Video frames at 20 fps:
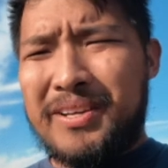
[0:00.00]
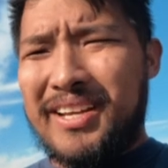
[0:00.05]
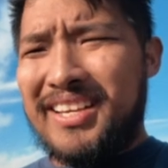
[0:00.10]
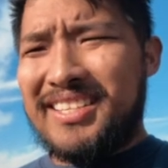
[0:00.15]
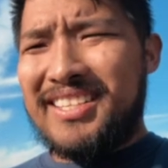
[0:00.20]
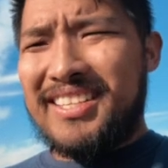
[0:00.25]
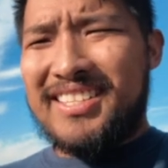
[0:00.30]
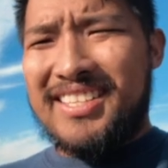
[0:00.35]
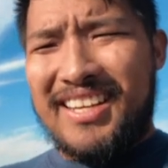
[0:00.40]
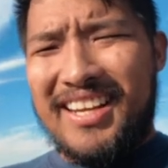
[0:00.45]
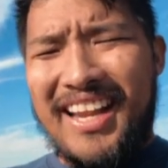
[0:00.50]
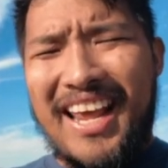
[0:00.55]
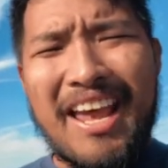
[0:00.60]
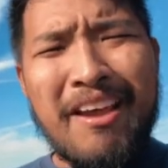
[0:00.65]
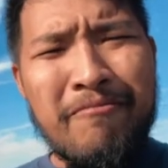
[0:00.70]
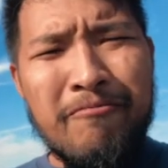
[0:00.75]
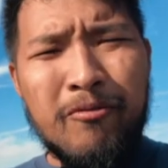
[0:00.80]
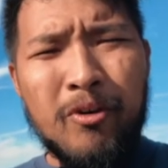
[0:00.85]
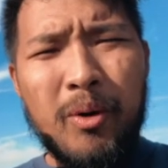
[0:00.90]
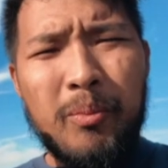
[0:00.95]
because it's an
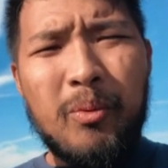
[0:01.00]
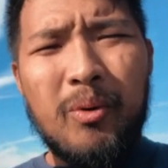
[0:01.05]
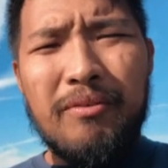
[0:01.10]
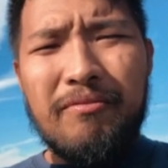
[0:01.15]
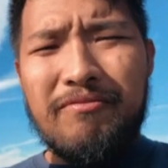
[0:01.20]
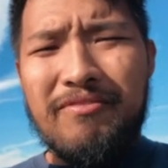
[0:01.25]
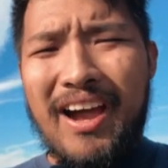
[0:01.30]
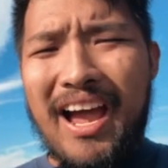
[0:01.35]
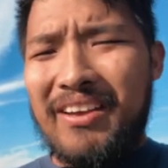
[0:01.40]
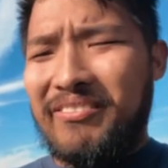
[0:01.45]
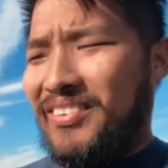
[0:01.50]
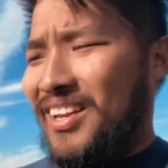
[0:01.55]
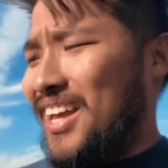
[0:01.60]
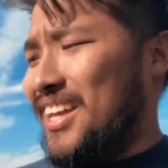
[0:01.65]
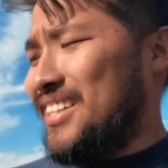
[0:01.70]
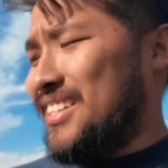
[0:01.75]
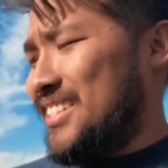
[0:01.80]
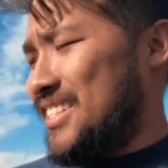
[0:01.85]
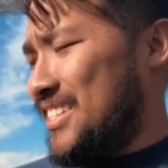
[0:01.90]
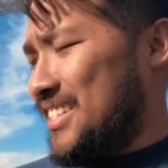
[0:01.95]
f4.5
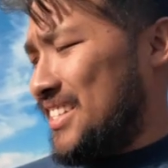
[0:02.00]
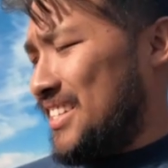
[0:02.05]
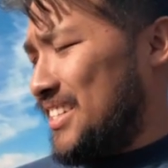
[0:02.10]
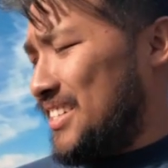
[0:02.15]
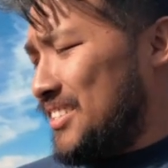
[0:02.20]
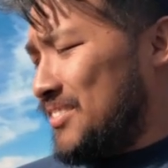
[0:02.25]
lens,